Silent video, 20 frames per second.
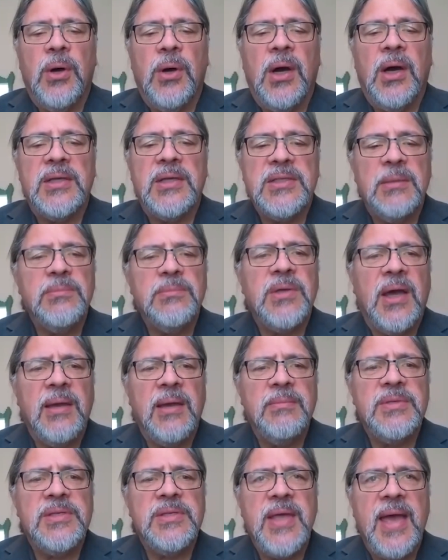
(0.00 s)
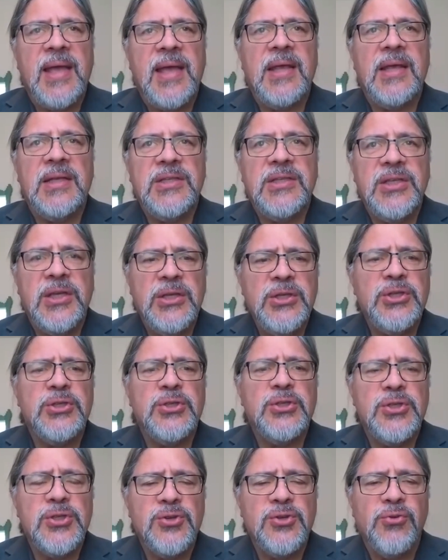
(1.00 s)
uh, sometimes that
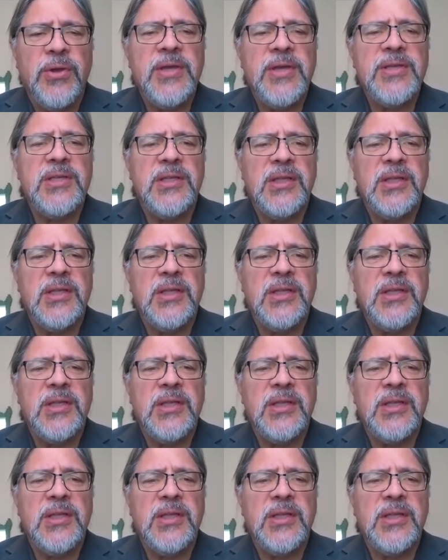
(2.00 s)
attention strays